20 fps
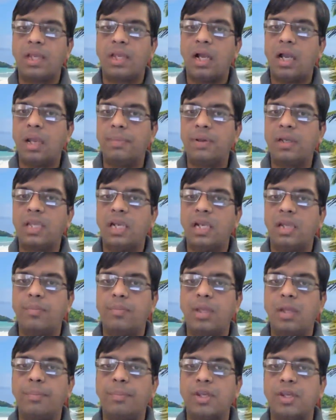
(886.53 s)

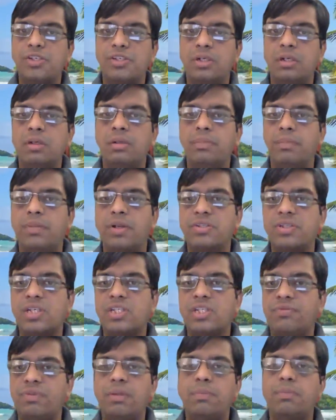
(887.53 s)
Hyperkalemia patient
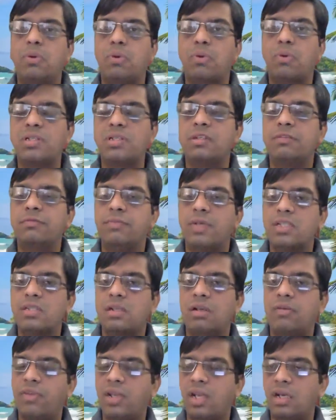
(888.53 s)
presents with progressive
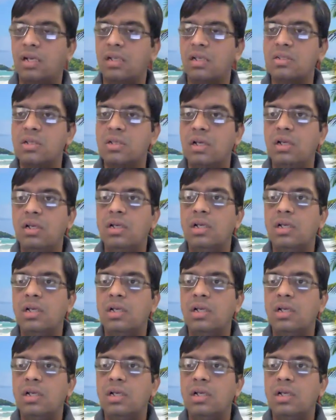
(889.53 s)
muscle weakness.